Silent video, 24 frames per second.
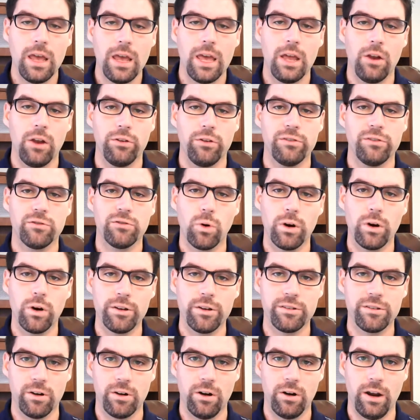it'll short
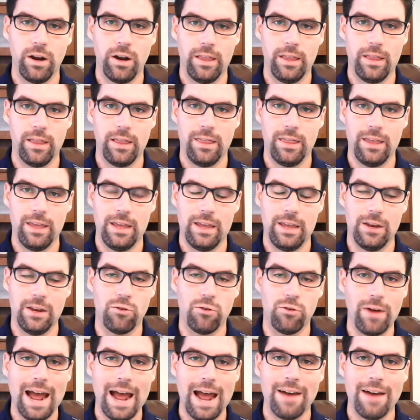circuit the
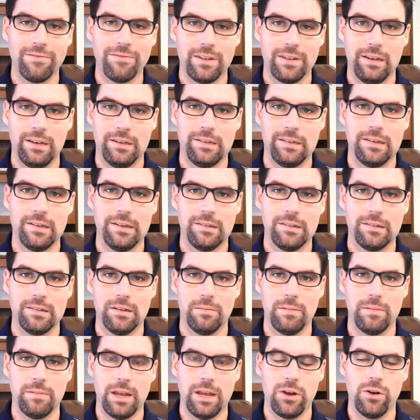drafting
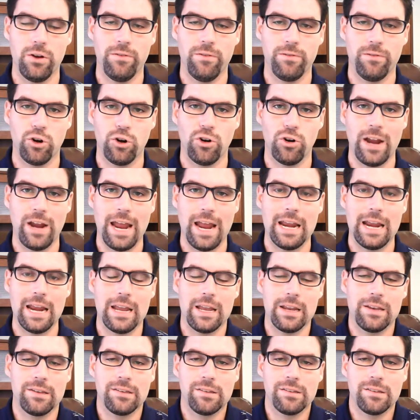system that you've created.
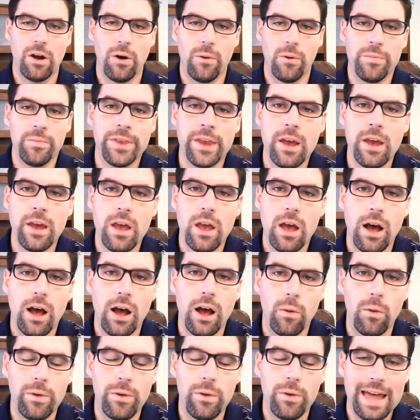So
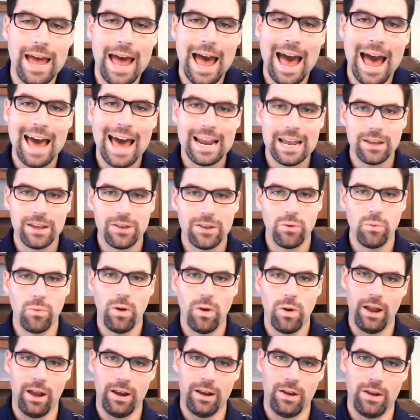with an attic, you
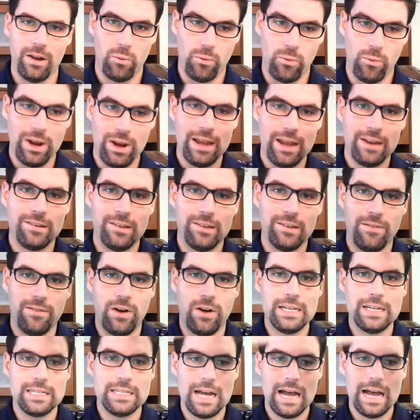want ridge at the
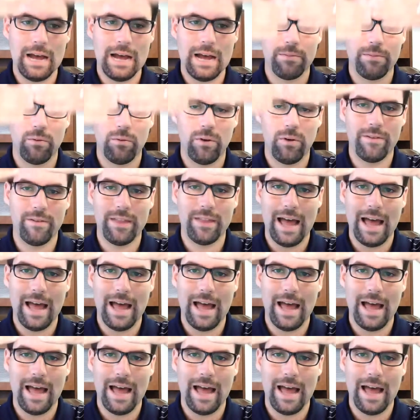very top, whatever the